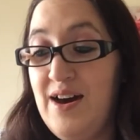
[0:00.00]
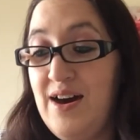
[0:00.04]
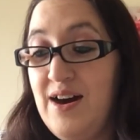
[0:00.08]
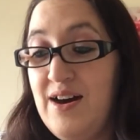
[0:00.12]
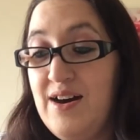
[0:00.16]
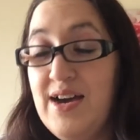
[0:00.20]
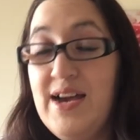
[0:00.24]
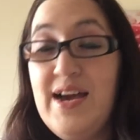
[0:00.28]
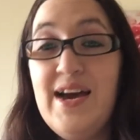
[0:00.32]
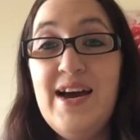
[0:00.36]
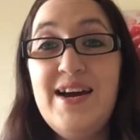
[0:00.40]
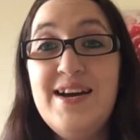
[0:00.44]

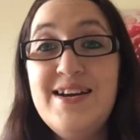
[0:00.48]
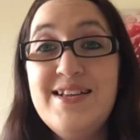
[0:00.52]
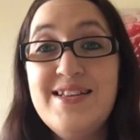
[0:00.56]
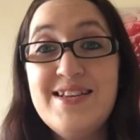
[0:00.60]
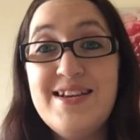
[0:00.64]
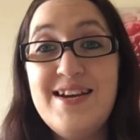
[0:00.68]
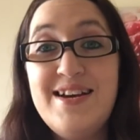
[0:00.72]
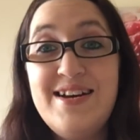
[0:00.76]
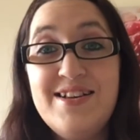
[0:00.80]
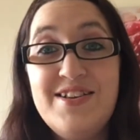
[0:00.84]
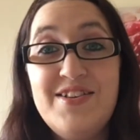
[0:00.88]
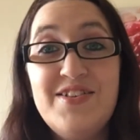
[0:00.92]
I had
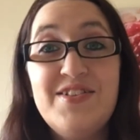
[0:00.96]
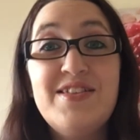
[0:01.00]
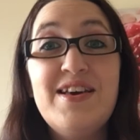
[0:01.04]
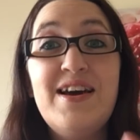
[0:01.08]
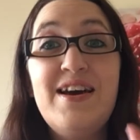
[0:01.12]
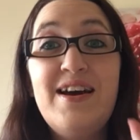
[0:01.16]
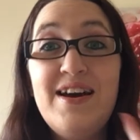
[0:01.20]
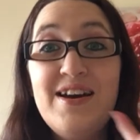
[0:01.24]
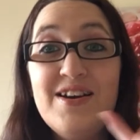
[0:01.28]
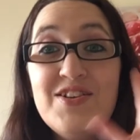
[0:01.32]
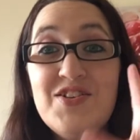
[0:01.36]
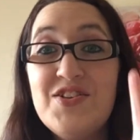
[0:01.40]
actually,
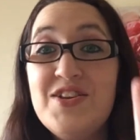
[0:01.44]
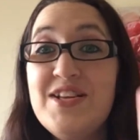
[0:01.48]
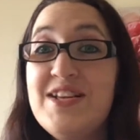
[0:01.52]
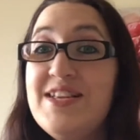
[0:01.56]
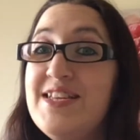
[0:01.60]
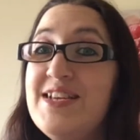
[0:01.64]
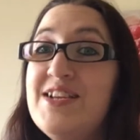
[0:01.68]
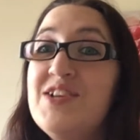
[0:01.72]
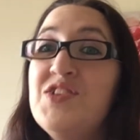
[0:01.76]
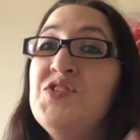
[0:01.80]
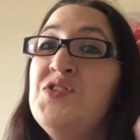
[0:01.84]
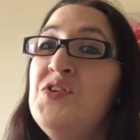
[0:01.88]
that actually
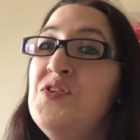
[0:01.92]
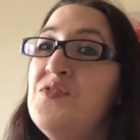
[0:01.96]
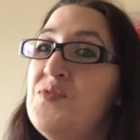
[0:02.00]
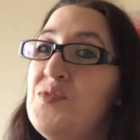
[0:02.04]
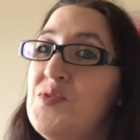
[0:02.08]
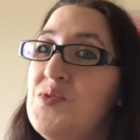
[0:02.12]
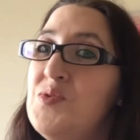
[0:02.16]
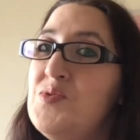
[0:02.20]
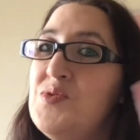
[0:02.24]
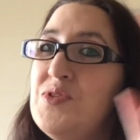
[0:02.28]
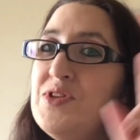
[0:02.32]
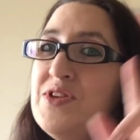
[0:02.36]
ticked off
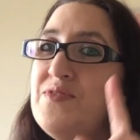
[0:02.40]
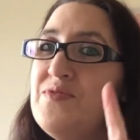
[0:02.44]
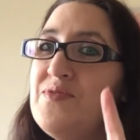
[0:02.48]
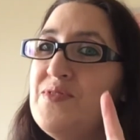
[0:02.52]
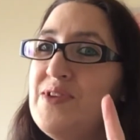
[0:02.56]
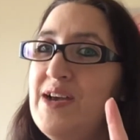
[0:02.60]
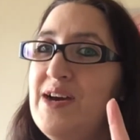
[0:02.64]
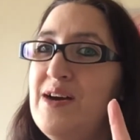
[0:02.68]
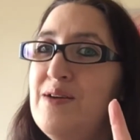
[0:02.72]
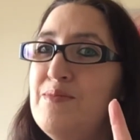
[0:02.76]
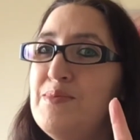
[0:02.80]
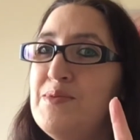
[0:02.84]
all the
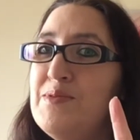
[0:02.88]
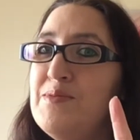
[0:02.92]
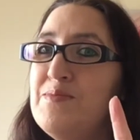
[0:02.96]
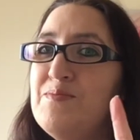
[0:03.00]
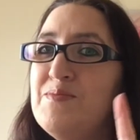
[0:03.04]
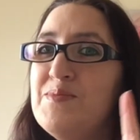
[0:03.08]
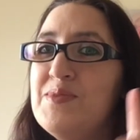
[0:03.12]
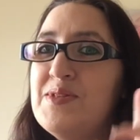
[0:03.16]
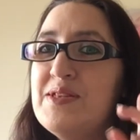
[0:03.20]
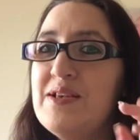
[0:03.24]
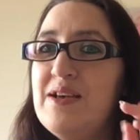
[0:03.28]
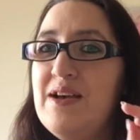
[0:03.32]
different
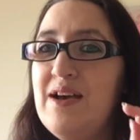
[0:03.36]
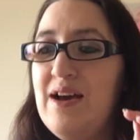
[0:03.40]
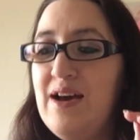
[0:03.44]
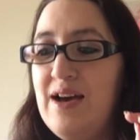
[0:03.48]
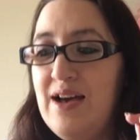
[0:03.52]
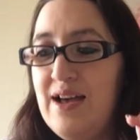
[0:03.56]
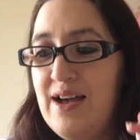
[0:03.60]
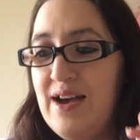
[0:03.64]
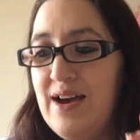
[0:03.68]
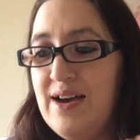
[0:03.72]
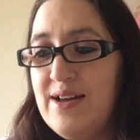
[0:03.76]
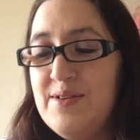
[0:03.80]
albums
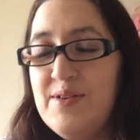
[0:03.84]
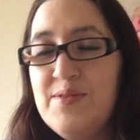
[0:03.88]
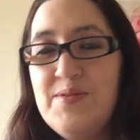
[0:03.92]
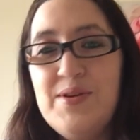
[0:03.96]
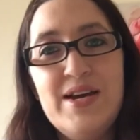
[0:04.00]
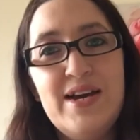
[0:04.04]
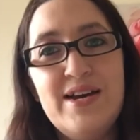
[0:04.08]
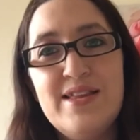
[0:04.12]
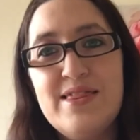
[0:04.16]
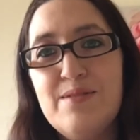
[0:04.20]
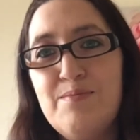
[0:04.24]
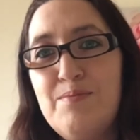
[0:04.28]
and we
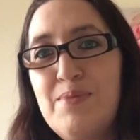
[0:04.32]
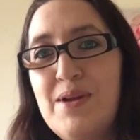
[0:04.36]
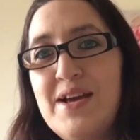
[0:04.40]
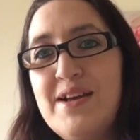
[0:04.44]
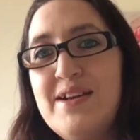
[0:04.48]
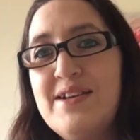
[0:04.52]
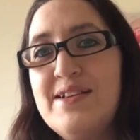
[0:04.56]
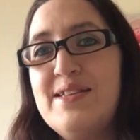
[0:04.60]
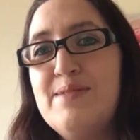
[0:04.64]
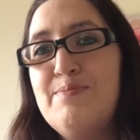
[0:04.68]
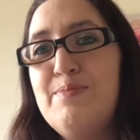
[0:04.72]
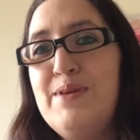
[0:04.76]
had the
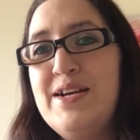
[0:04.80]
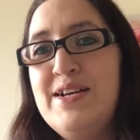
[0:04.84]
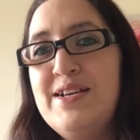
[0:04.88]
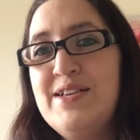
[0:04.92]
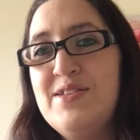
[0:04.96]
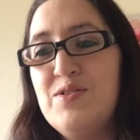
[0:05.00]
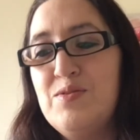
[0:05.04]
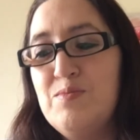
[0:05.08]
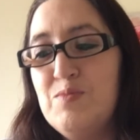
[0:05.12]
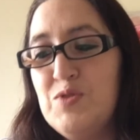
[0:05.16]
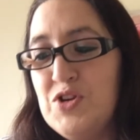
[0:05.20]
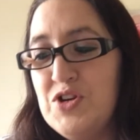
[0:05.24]
blank space
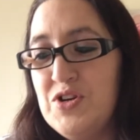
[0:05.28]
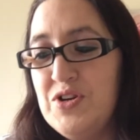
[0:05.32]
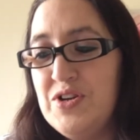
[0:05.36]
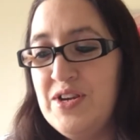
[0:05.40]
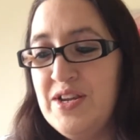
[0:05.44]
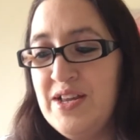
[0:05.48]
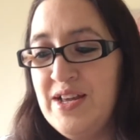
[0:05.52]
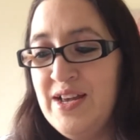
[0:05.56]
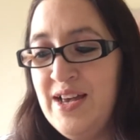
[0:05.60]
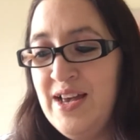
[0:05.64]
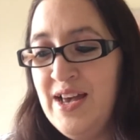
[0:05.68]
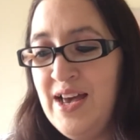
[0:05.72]
option
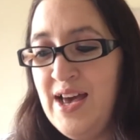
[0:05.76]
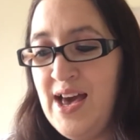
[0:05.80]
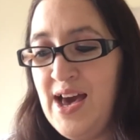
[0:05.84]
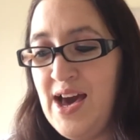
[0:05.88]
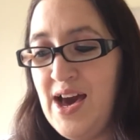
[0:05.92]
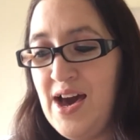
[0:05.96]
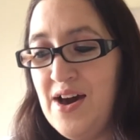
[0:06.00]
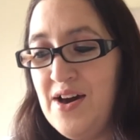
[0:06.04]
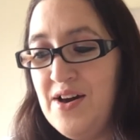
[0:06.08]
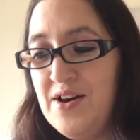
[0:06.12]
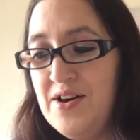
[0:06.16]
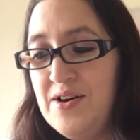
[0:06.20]

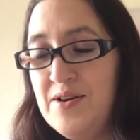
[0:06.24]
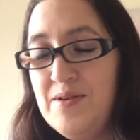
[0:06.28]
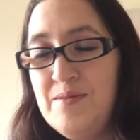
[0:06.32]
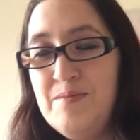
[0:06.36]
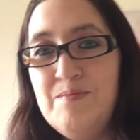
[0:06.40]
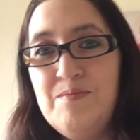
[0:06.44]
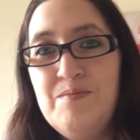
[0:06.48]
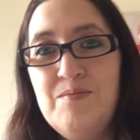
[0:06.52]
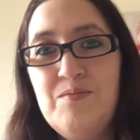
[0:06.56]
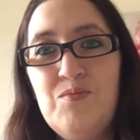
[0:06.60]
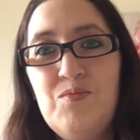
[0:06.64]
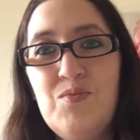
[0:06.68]

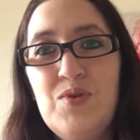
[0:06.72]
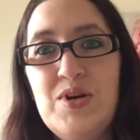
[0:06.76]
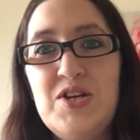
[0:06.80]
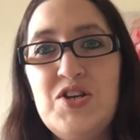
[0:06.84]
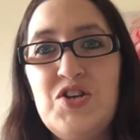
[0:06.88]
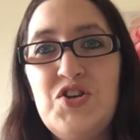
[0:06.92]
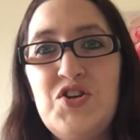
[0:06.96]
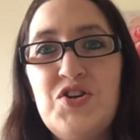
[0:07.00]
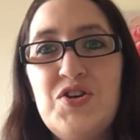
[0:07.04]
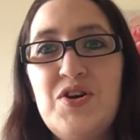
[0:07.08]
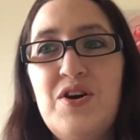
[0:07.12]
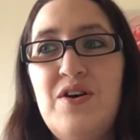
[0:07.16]
um,
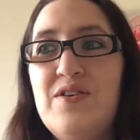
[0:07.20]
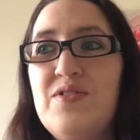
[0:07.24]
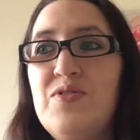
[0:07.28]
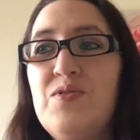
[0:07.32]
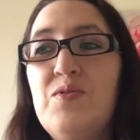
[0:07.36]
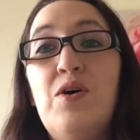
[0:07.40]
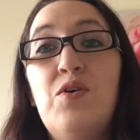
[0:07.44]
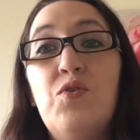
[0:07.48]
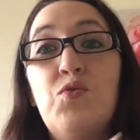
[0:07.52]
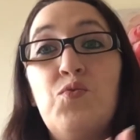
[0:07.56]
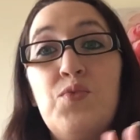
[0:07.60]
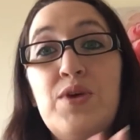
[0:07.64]
which I
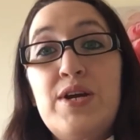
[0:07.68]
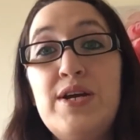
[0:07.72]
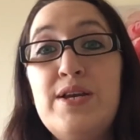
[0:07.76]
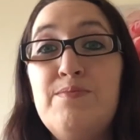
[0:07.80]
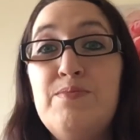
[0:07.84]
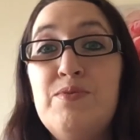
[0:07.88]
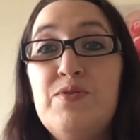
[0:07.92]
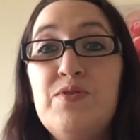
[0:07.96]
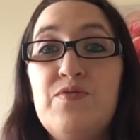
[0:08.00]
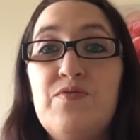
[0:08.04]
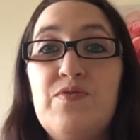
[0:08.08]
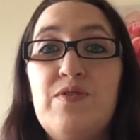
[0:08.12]
thought I'll read a
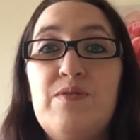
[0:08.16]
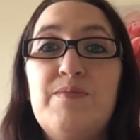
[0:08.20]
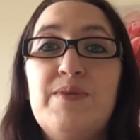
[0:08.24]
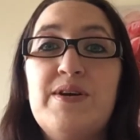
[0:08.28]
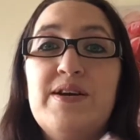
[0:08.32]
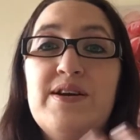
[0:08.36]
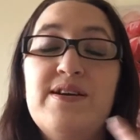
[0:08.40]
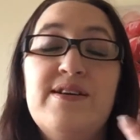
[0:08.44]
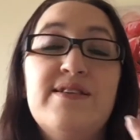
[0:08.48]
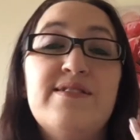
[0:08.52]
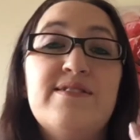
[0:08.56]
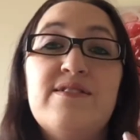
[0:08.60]
book from in
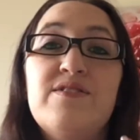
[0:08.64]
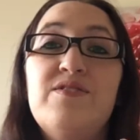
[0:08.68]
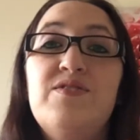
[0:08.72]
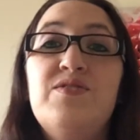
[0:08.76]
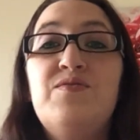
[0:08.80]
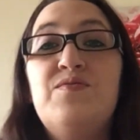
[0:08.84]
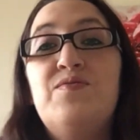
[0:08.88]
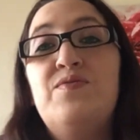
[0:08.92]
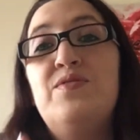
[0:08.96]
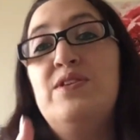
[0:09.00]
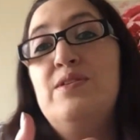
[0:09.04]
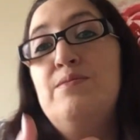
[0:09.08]
case I
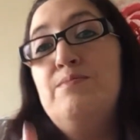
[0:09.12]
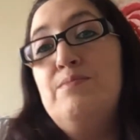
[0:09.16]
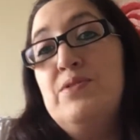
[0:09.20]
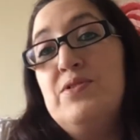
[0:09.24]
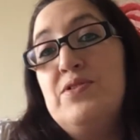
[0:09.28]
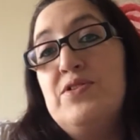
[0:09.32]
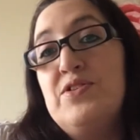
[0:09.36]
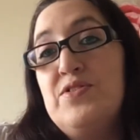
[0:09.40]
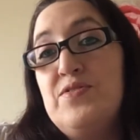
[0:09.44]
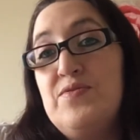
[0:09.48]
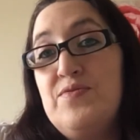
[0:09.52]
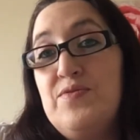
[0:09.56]
couldn't find a
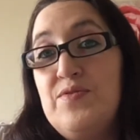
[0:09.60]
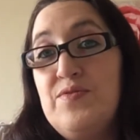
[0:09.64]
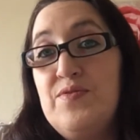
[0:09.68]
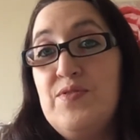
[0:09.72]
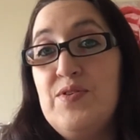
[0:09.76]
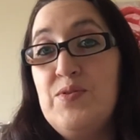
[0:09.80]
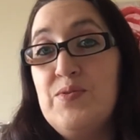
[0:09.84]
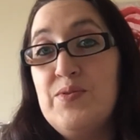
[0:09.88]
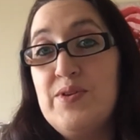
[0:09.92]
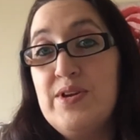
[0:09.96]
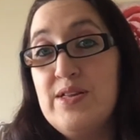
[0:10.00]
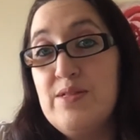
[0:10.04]
book to
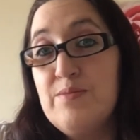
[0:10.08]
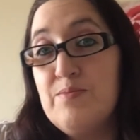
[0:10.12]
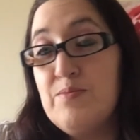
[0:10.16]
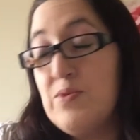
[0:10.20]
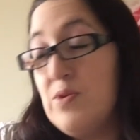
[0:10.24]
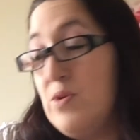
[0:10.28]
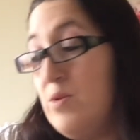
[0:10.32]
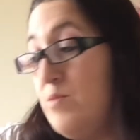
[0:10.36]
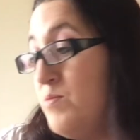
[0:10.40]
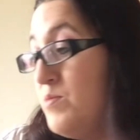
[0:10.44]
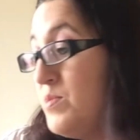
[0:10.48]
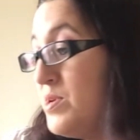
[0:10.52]
fulfill another
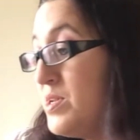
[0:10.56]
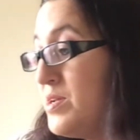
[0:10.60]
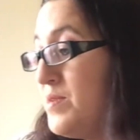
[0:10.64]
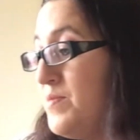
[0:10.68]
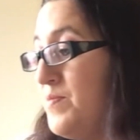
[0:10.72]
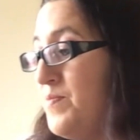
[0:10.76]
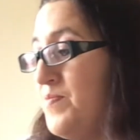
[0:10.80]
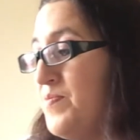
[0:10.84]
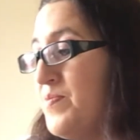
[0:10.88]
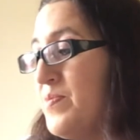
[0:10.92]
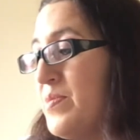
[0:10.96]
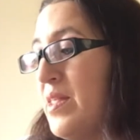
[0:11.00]
prompt.
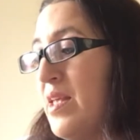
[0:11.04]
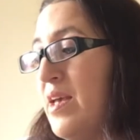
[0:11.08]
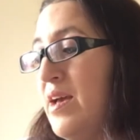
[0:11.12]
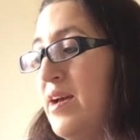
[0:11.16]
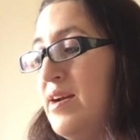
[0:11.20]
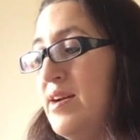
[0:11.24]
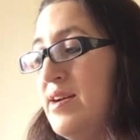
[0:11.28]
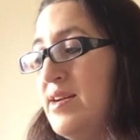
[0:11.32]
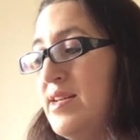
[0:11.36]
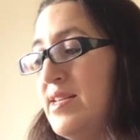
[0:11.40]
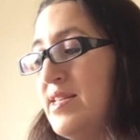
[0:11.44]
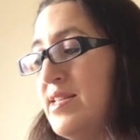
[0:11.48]

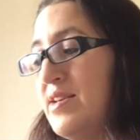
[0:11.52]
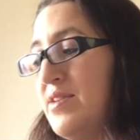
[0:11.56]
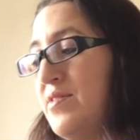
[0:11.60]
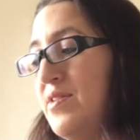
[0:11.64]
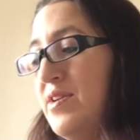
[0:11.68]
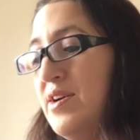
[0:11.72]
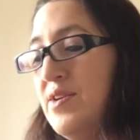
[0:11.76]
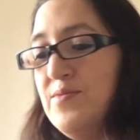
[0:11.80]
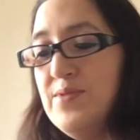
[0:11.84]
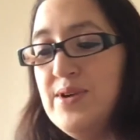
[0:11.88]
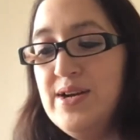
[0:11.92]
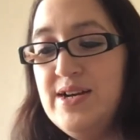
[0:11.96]
So
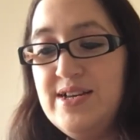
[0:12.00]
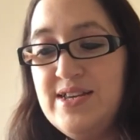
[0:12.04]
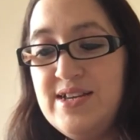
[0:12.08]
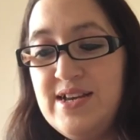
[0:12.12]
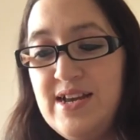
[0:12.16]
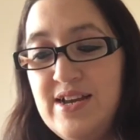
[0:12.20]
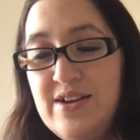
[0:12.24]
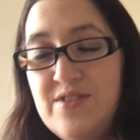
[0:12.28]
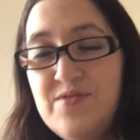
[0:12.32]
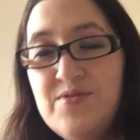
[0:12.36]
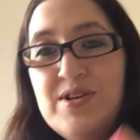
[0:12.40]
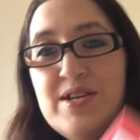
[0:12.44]
I read
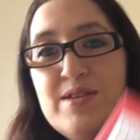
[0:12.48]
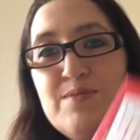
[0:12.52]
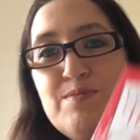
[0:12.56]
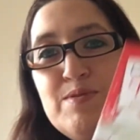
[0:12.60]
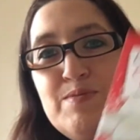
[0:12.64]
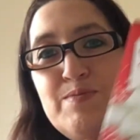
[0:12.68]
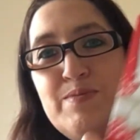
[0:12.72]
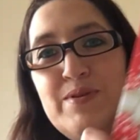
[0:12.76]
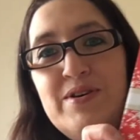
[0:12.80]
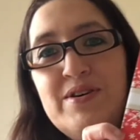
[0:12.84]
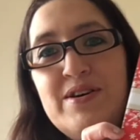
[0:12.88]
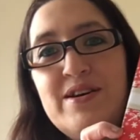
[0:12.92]
a Christmas
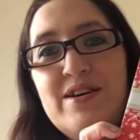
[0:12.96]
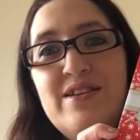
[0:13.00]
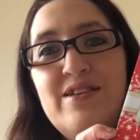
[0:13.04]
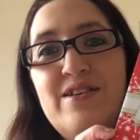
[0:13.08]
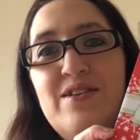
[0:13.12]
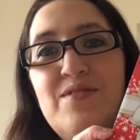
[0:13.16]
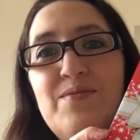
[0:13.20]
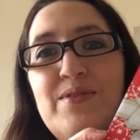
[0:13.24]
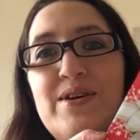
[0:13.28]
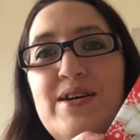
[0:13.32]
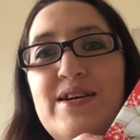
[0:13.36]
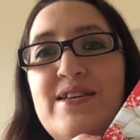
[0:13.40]
book and
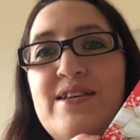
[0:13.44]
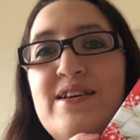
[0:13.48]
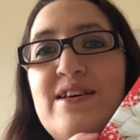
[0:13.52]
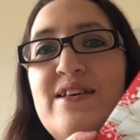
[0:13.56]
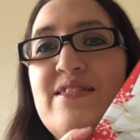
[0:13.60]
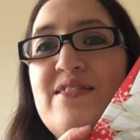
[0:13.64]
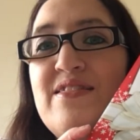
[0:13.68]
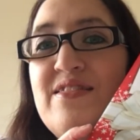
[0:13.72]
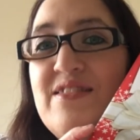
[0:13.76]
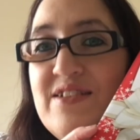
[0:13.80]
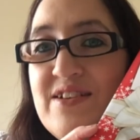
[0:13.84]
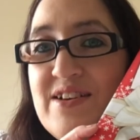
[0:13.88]
I read
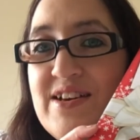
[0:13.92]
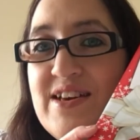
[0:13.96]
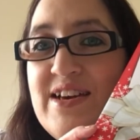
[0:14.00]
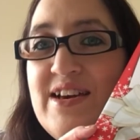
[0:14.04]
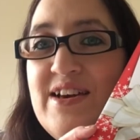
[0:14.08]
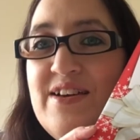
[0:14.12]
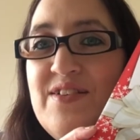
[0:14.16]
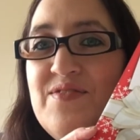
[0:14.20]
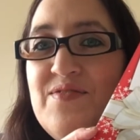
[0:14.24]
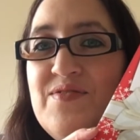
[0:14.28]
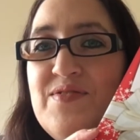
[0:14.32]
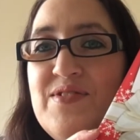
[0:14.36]
The
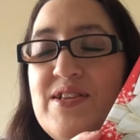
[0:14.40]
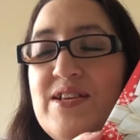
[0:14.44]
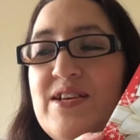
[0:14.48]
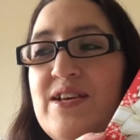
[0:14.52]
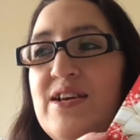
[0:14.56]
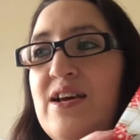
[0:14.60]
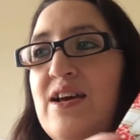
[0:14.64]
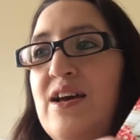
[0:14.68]
Gift.